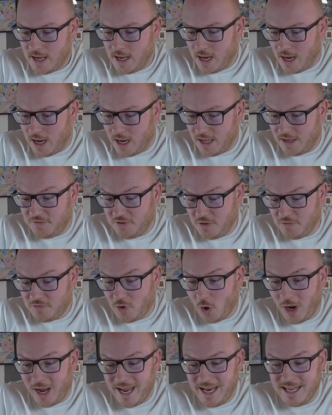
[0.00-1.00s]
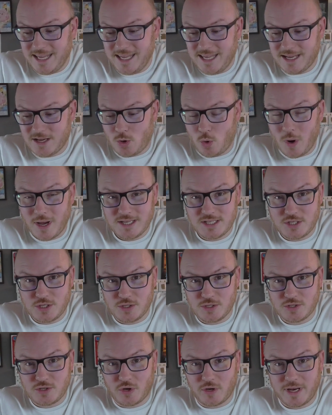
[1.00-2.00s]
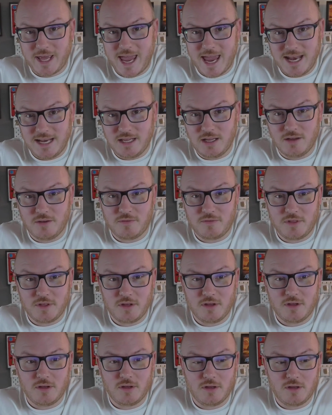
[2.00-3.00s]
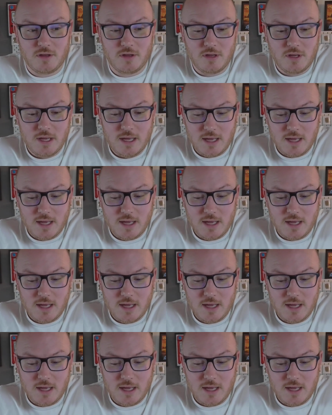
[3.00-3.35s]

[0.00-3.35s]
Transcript: If you've got any questions on any of the